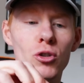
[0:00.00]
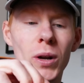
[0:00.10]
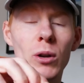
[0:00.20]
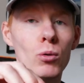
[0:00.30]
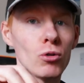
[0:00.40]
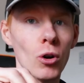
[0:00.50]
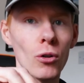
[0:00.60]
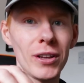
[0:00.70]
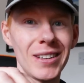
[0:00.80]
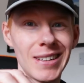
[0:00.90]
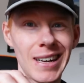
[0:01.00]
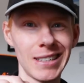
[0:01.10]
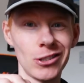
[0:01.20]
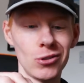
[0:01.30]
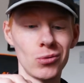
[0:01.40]
So anyone who's got these and had
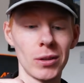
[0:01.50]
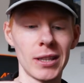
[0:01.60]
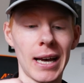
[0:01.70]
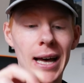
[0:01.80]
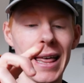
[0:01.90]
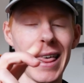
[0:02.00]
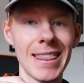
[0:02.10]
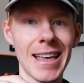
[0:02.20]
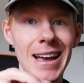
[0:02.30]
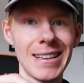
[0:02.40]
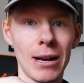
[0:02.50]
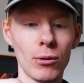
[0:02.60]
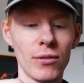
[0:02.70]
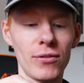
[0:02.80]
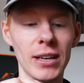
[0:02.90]
issues with that, that is how
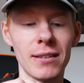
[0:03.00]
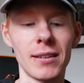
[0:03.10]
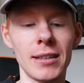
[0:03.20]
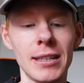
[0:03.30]
you fix it.